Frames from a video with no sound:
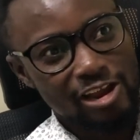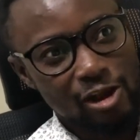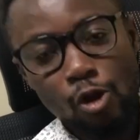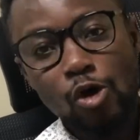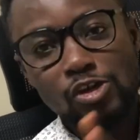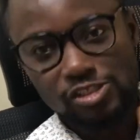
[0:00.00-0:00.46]

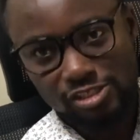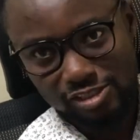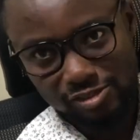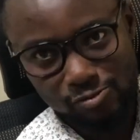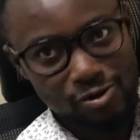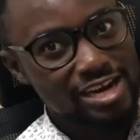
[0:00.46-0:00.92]

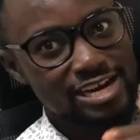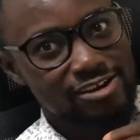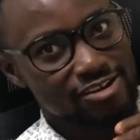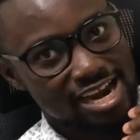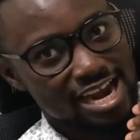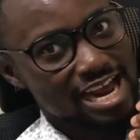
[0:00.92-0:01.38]
lost when they
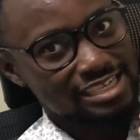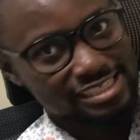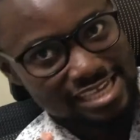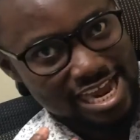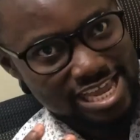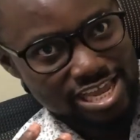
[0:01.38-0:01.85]

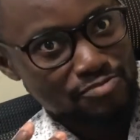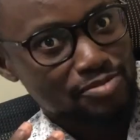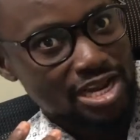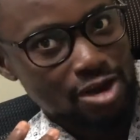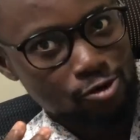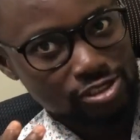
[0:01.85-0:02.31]
realized their game
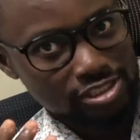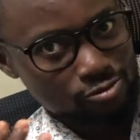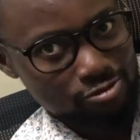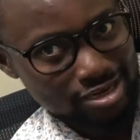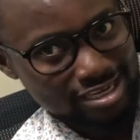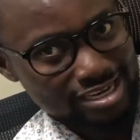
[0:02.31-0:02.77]
plan wasn't
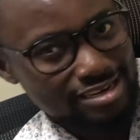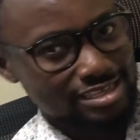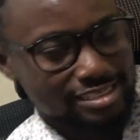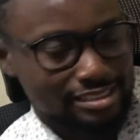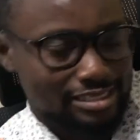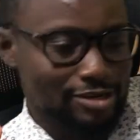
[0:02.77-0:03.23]
working.
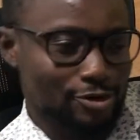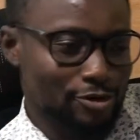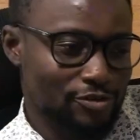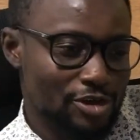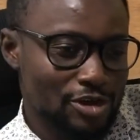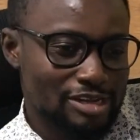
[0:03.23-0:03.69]
Instead
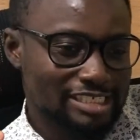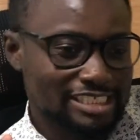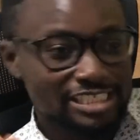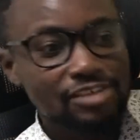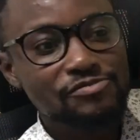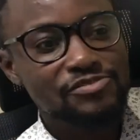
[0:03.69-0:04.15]
of
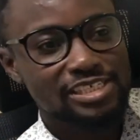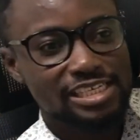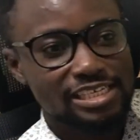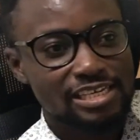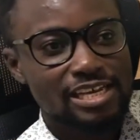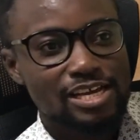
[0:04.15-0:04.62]

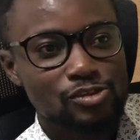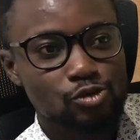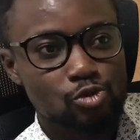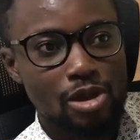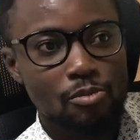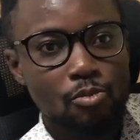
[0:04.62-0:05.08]
shifting
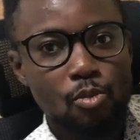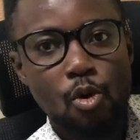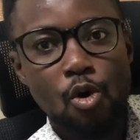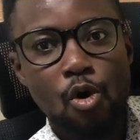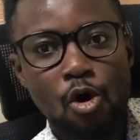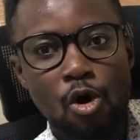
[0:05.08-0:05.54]
to a
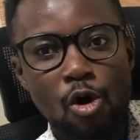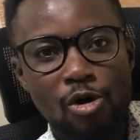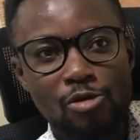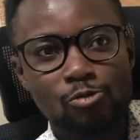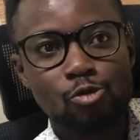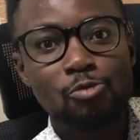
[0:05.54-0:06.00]

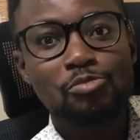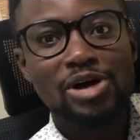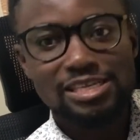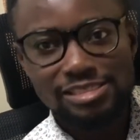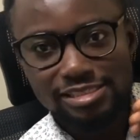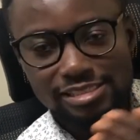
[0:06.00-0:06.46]
more
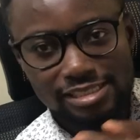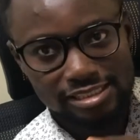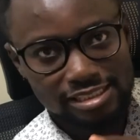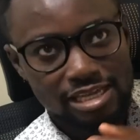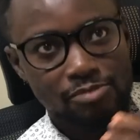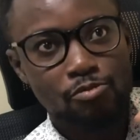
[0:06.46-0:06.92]
robust
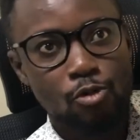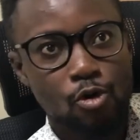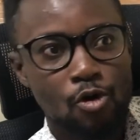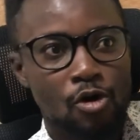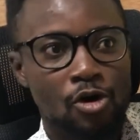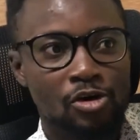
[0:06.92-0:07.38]
system,
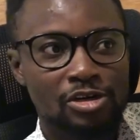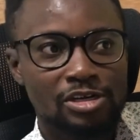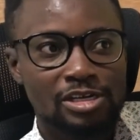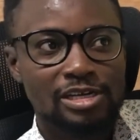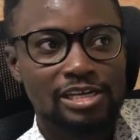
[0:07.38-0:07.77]
more,